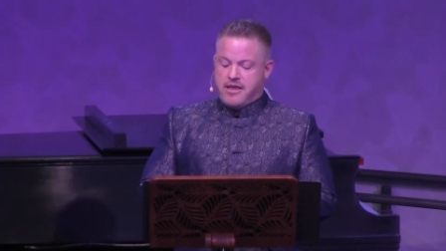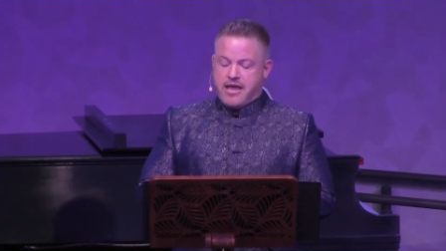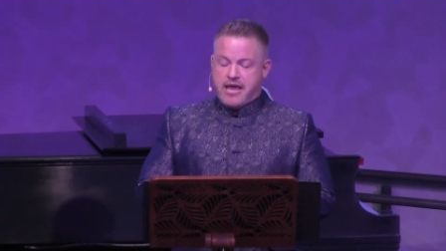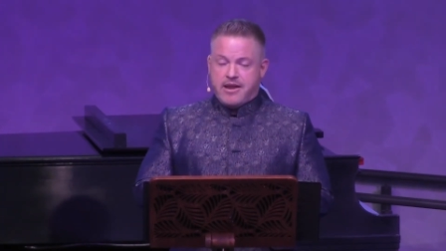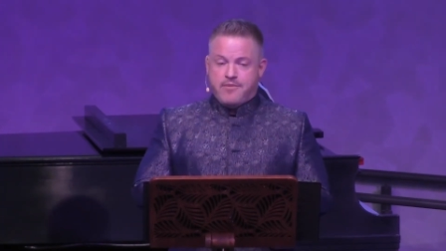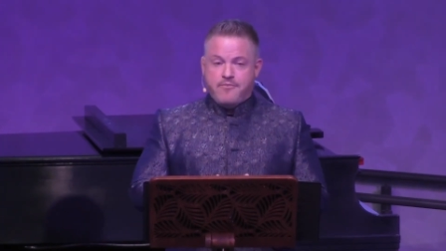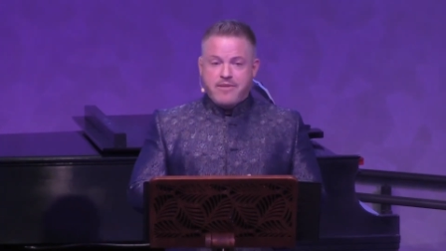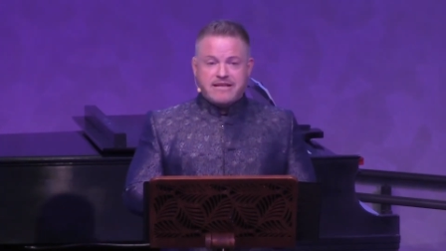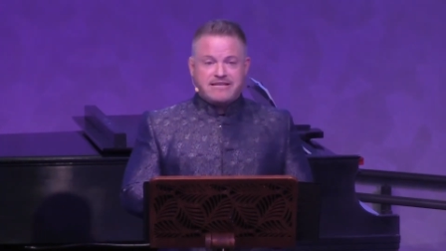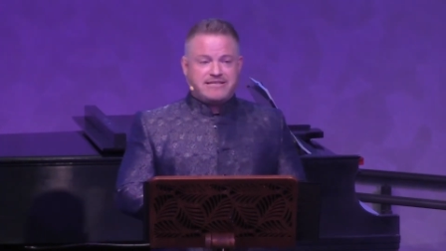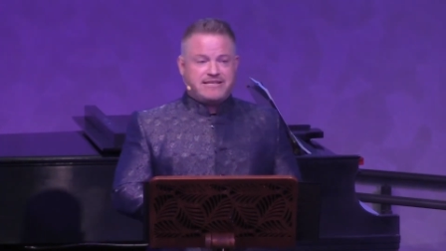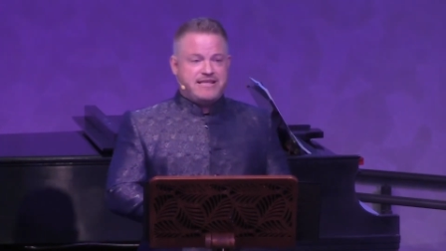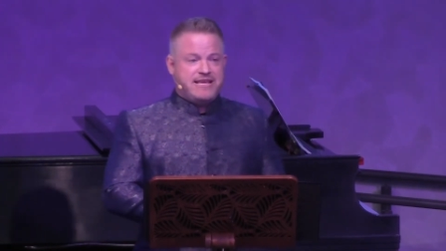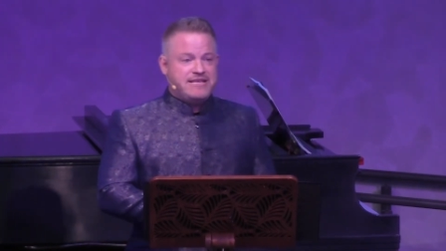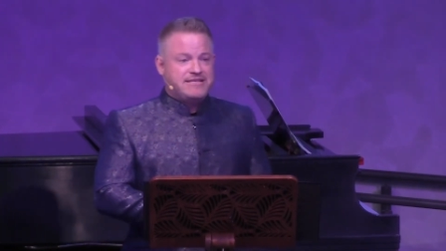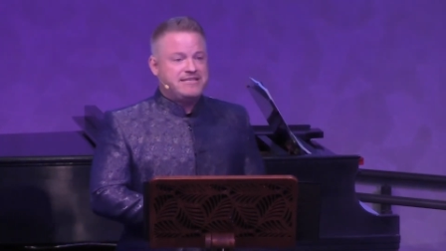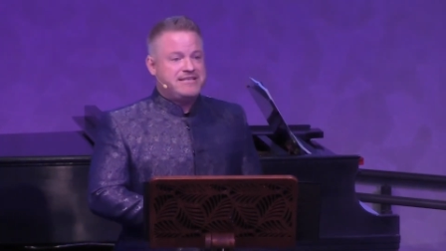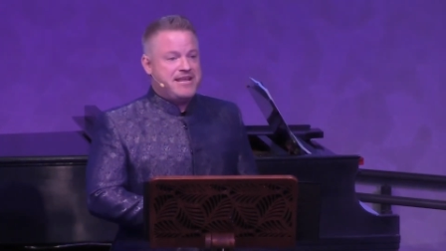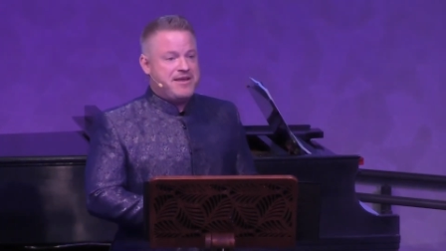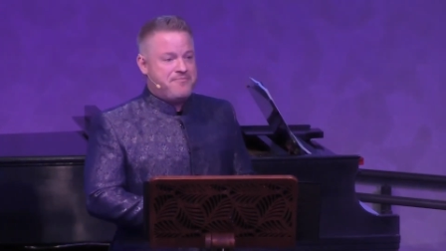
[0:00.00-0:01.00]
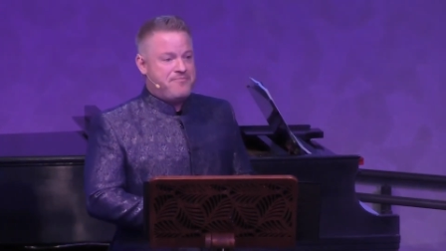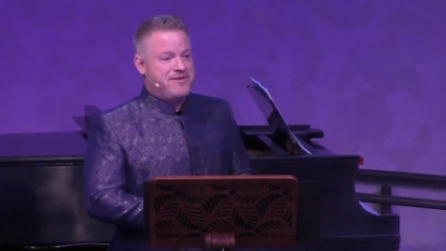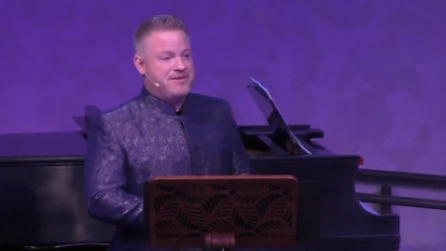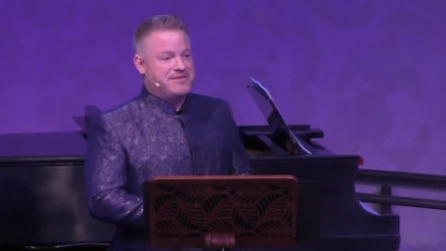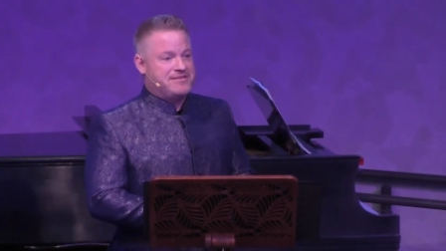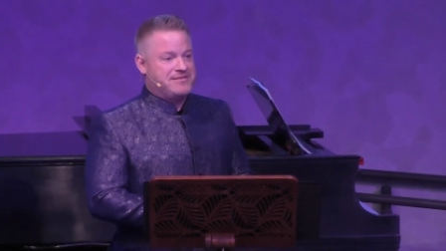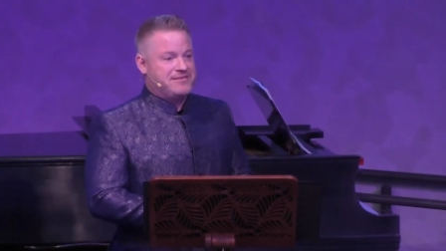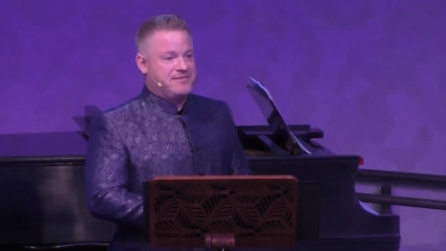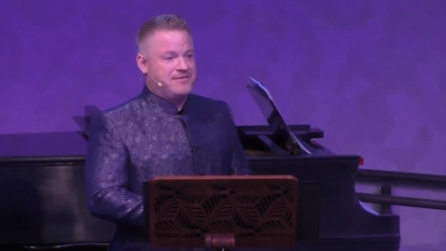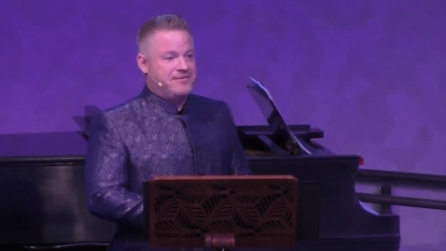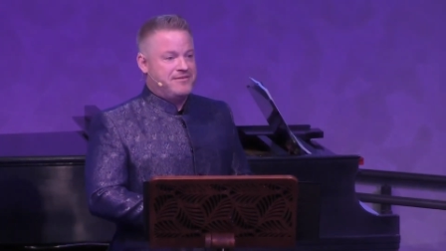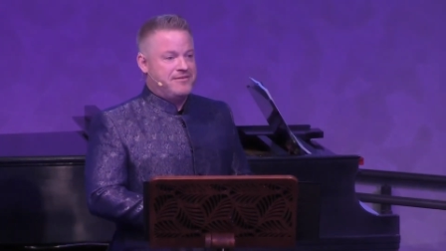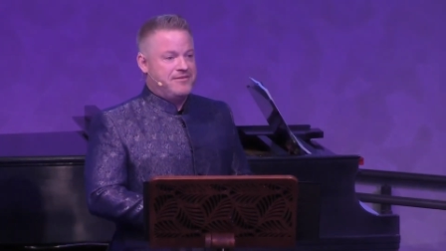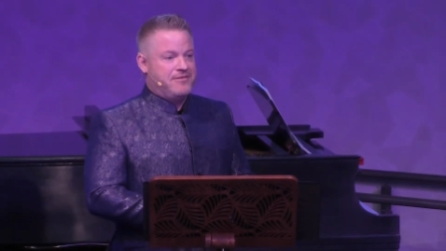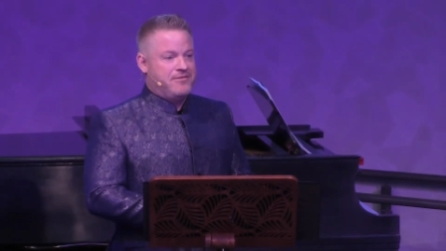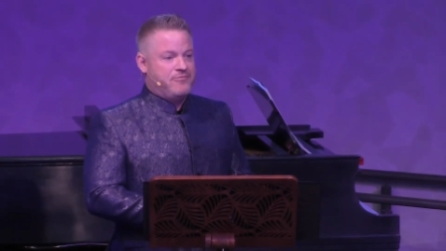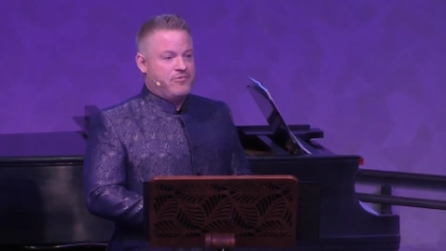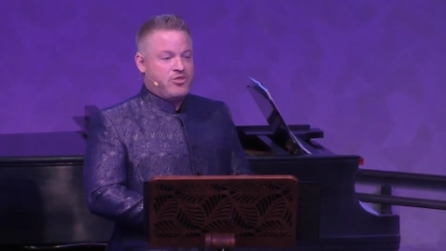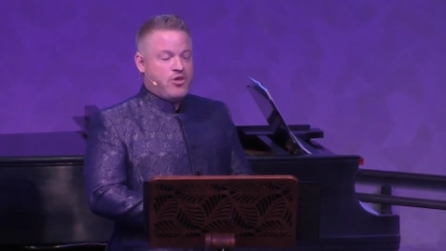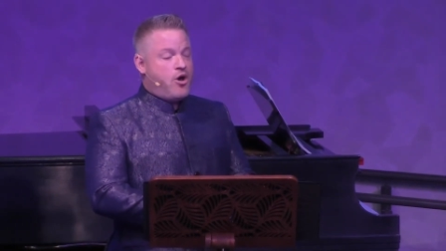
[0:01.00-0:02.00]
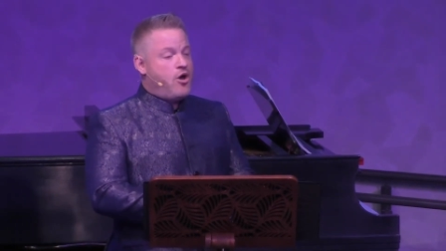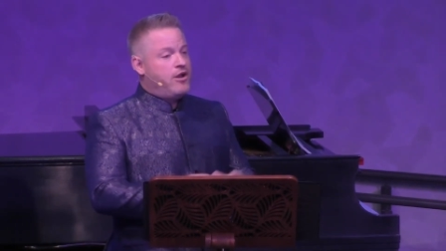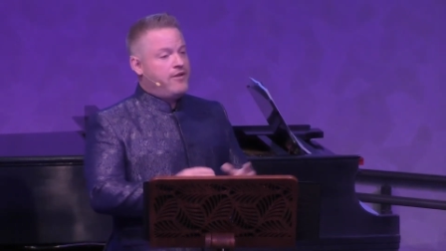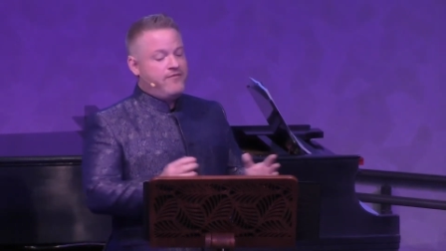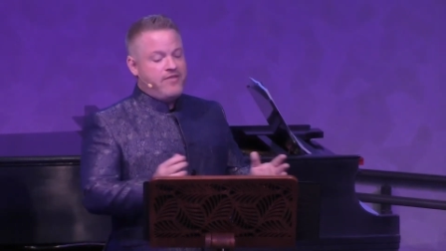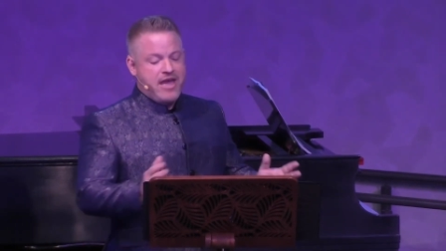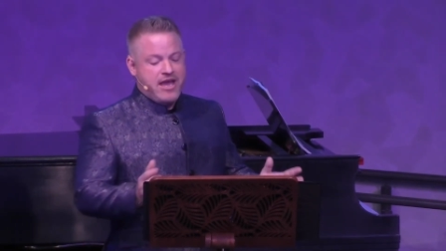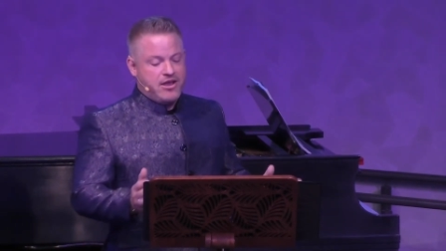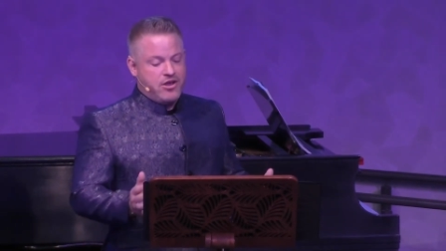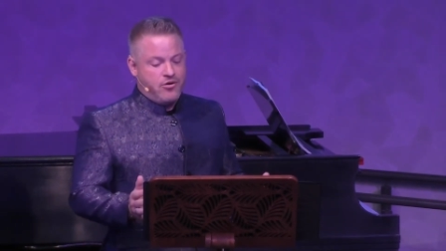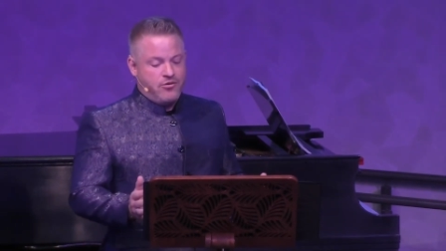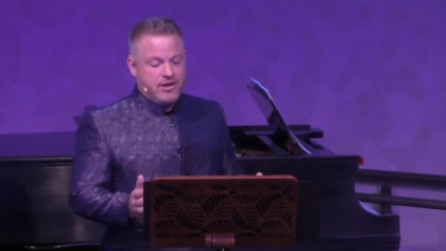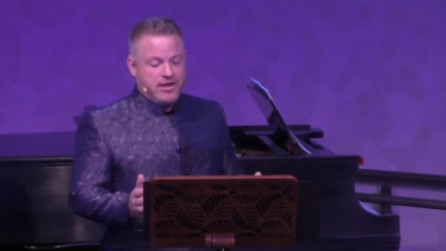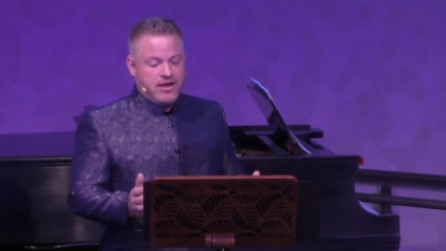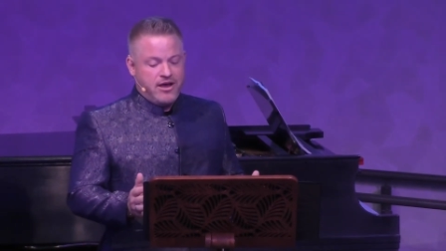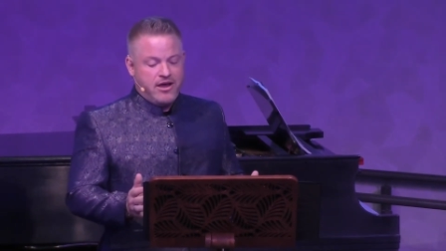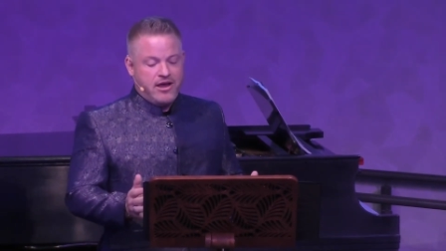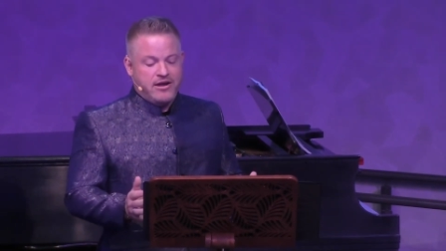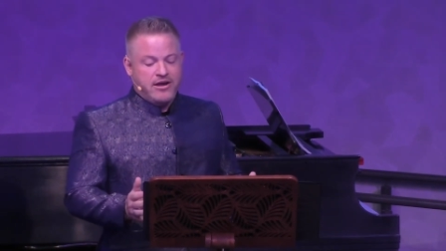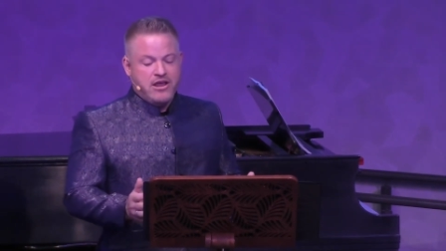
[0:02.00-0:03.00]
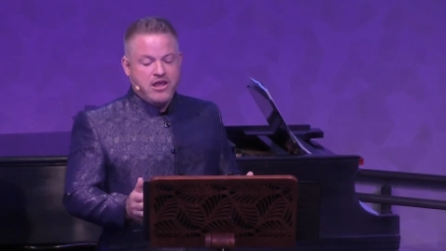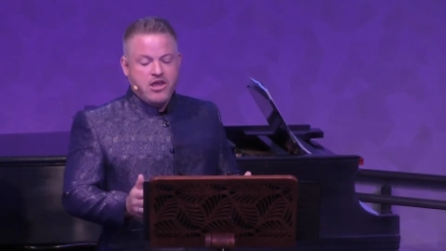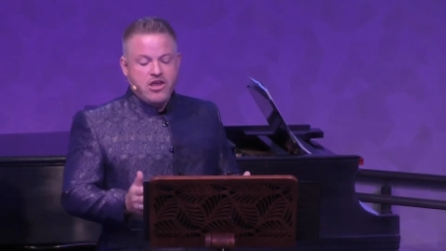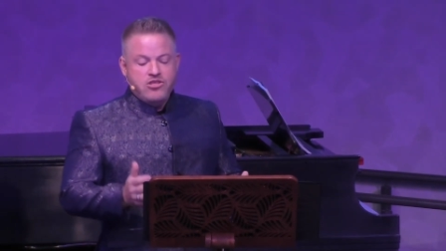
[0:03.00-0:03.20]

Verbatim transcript: And amidst these tempests, with all of that going on,